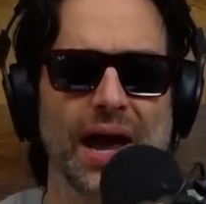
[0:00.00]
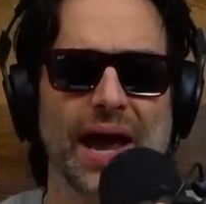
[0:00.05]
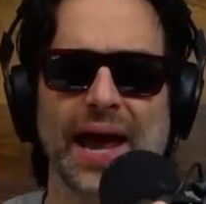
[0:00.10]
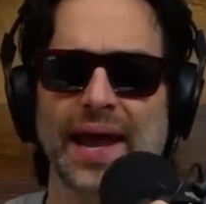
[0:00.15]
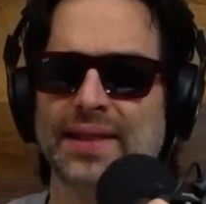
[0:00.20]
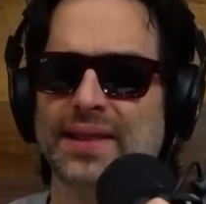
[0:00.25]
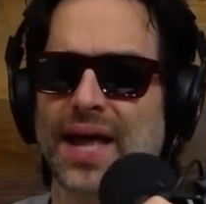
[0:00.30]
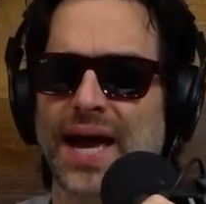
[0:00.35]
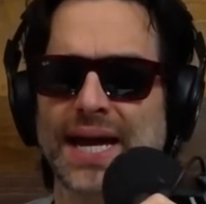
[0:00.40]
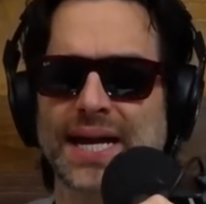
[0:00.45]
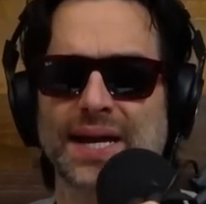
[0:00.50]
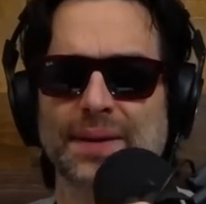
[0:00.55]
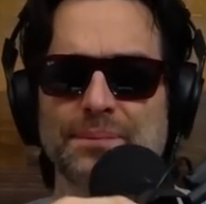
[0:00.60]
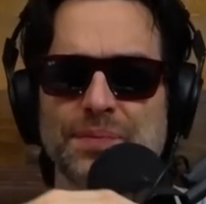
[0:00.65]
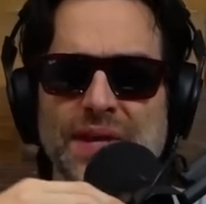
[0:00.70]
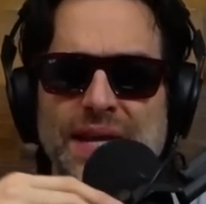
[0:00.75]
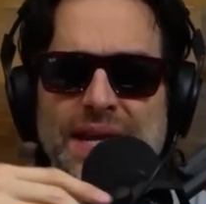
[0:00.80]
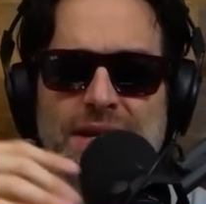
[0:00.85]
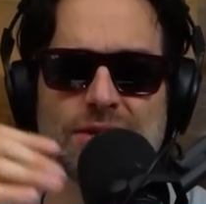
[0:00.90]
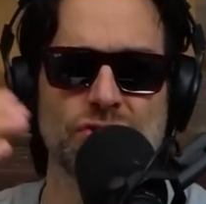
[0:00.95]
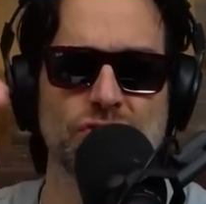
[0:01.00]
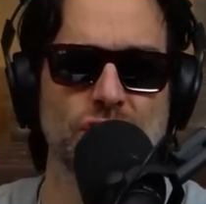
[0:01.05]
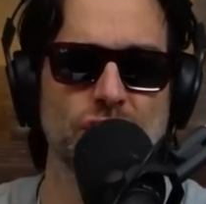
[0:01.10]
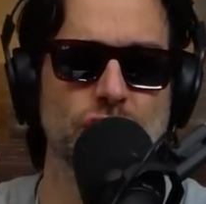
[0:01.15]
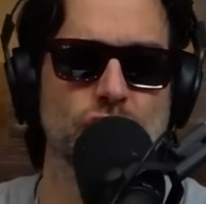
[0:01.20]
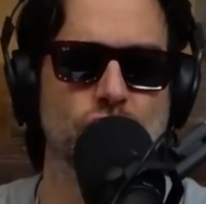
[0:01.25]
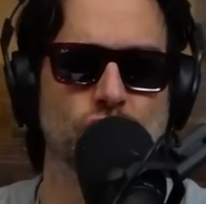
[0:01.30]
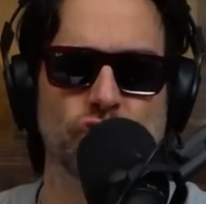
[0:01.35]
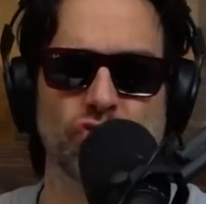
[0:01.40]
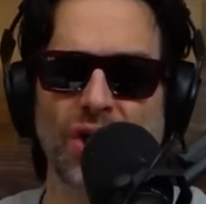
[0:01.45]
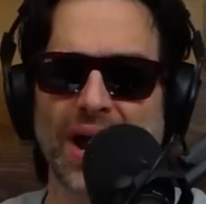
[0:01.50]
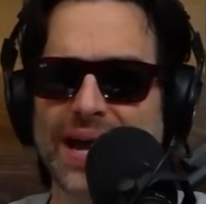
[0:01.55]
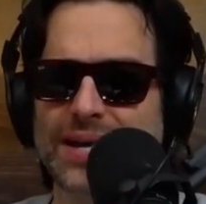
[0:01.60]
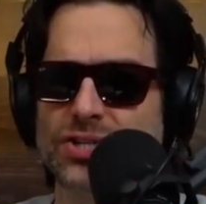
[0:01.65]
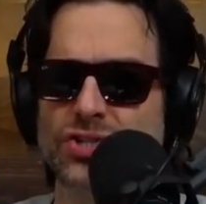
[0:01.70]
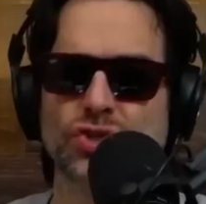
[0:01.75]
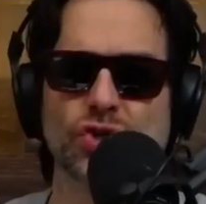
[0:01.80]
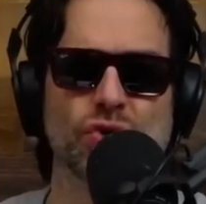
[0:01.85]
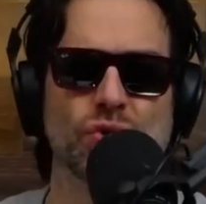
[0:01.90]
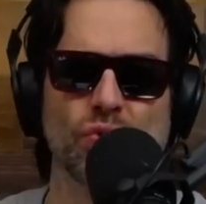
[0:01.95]
and like he's just
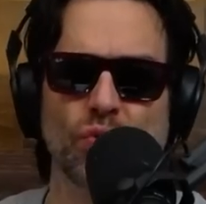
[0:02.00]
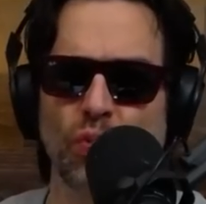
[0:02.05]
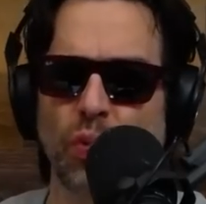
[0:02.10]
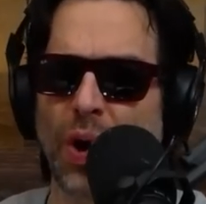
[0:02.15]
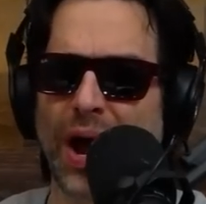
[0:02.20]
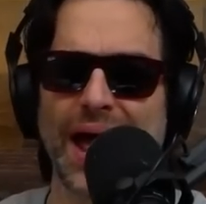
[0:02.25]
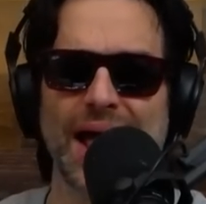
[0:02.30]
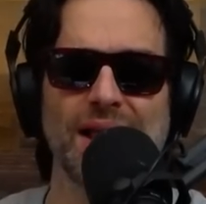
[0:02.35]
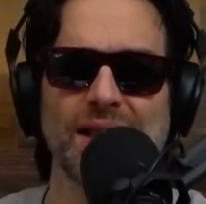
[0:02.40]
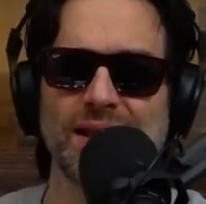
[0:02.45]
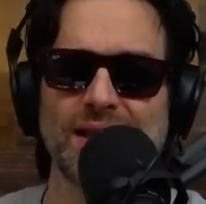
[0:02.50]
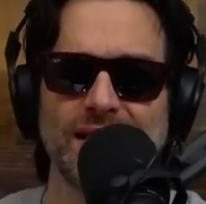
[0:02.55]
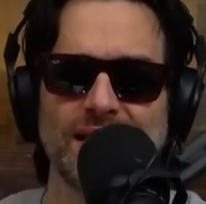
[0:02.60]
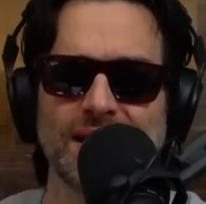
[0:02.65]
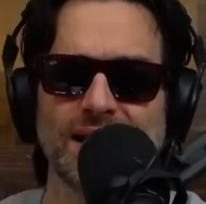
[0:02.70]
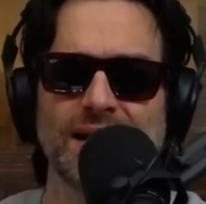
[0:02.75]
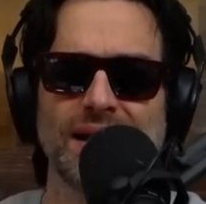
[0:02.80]
dressed well.